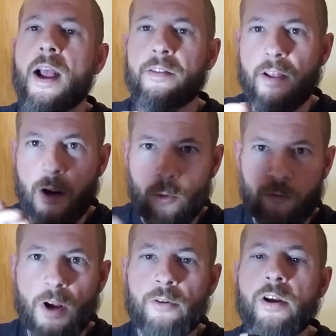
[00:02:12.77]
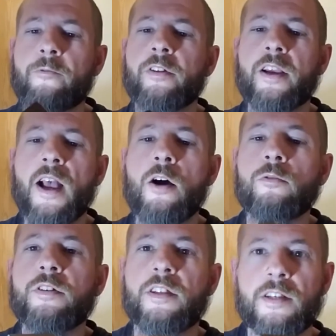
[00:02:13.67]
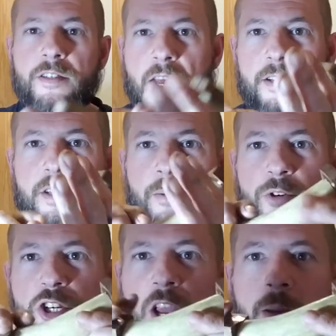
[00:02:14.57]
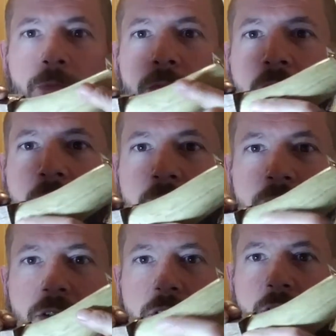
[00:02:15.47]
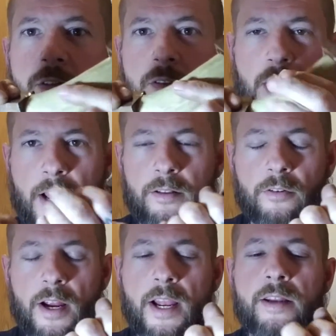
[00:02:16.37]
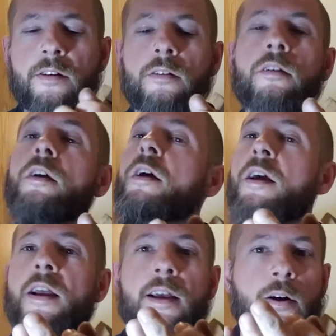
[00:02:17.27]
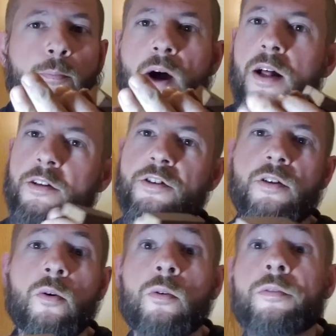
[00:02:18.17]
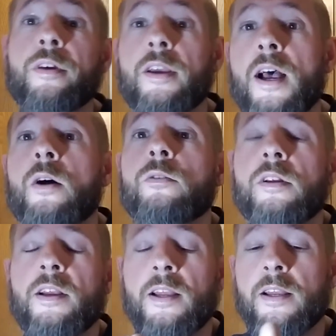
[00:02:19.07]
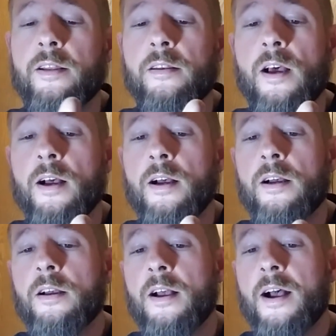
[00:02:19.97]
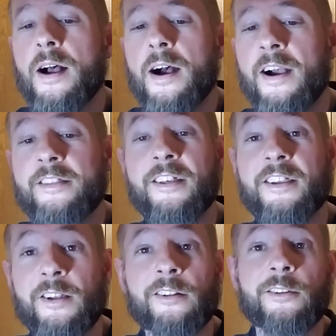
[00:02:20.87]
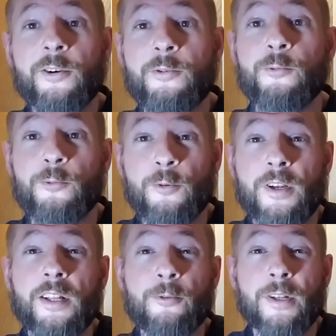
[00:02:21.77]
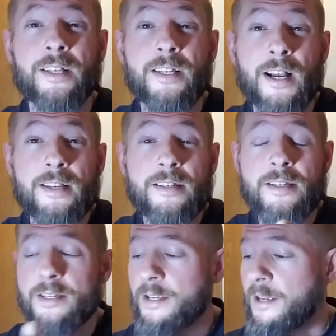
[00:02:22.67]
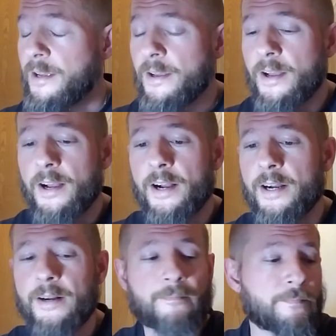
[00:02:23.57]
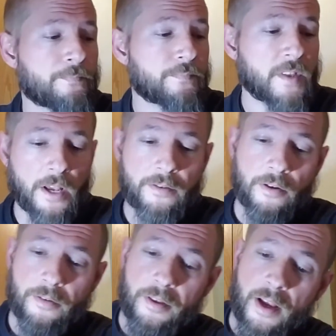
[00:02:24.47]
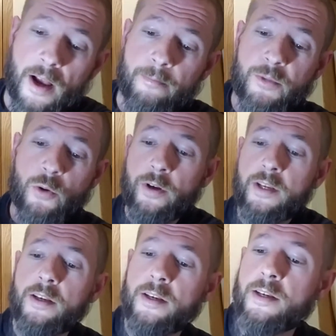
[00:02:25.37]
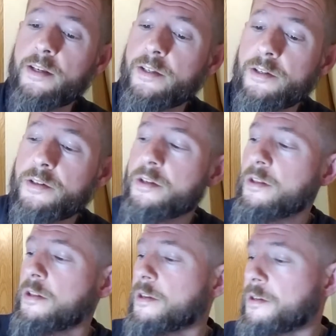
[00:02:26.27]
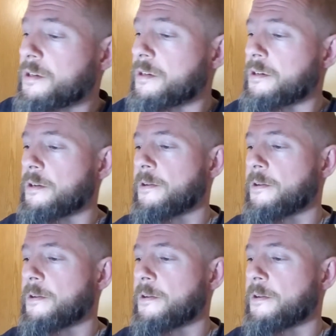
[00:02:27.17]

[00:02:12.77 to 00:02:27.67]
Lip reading: and then I will round everything out to the exact same shape as the antler handle, and I'll polish the whole thing out. And I think it'll look really, really nice. The other thing I'm doing is this,